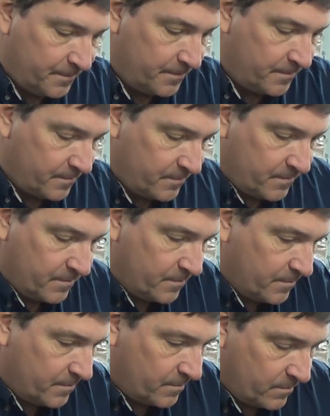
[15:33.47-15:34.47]
But the
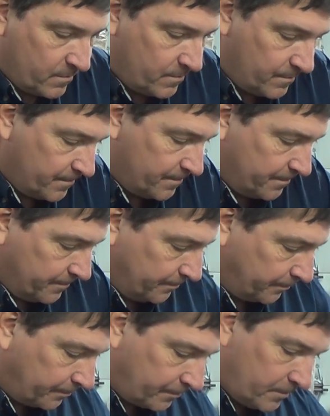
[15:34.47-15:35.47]
flip side of that is
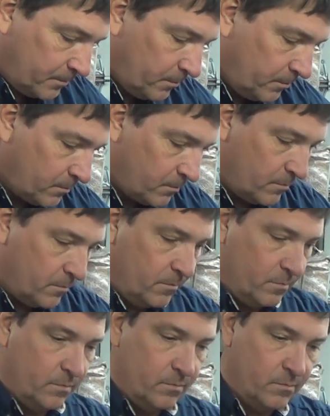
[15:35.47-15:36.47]
you
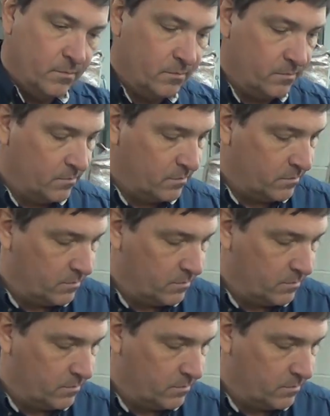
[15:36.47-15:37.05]
don't cause.